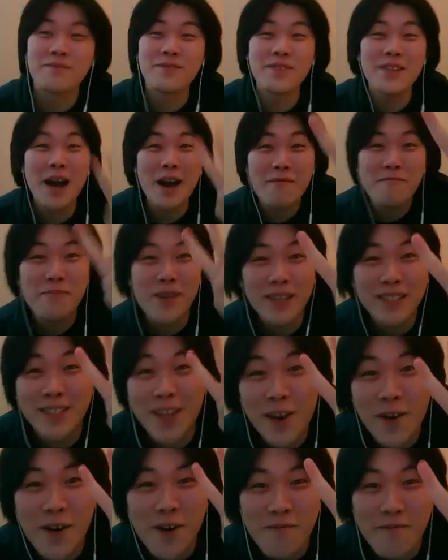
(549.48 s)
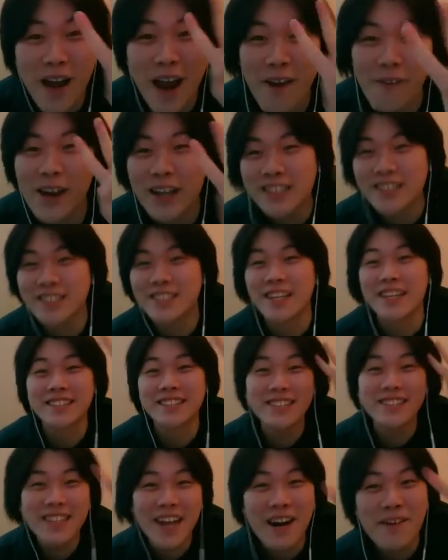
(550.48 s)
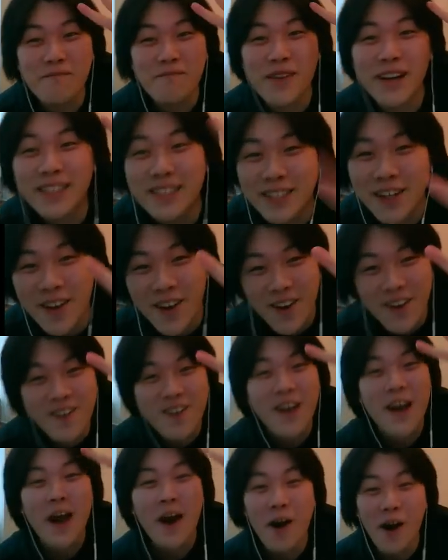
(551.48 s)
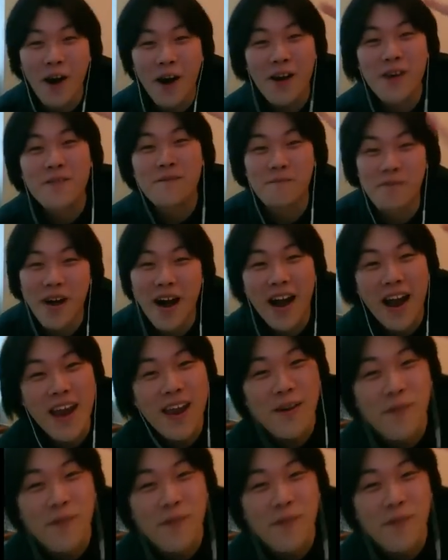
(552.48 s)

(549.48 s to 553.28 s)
Number 2 on my wish list. Number 2 on my